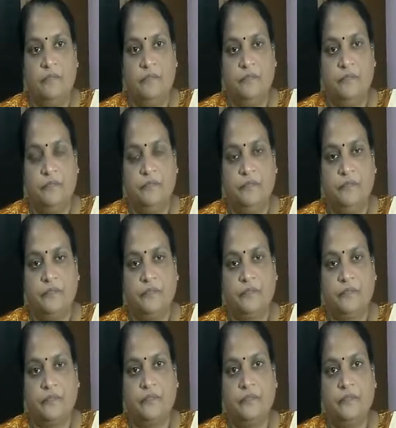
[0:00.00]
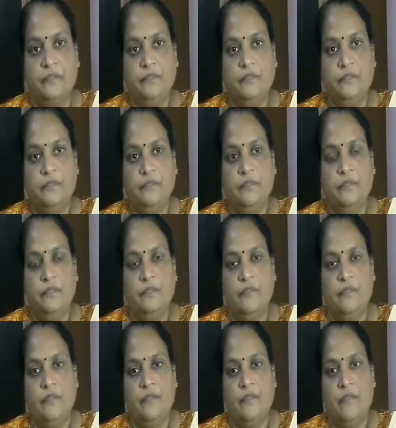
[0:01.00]

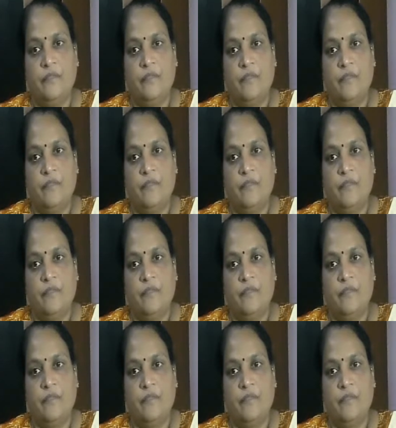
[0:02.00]
(silence)